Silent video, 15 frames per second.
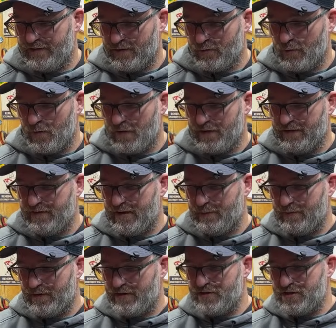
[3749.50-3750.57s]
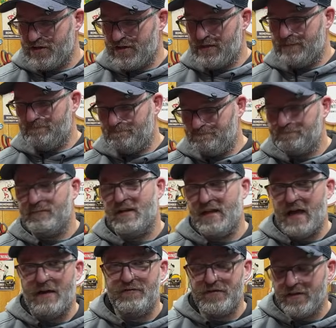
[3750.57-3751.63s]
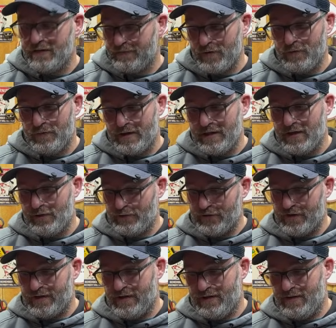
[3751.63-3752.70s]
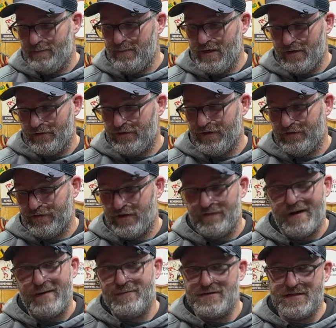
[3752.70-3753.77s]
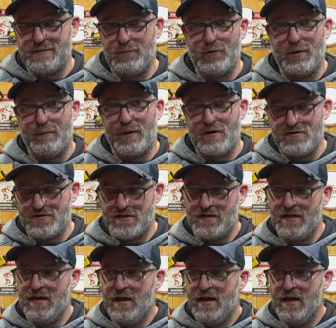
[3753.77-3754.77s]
and the quality seems legit. Yeah, I've seen a few videos on the Mellow Tough stuff. I haven't seen one in person.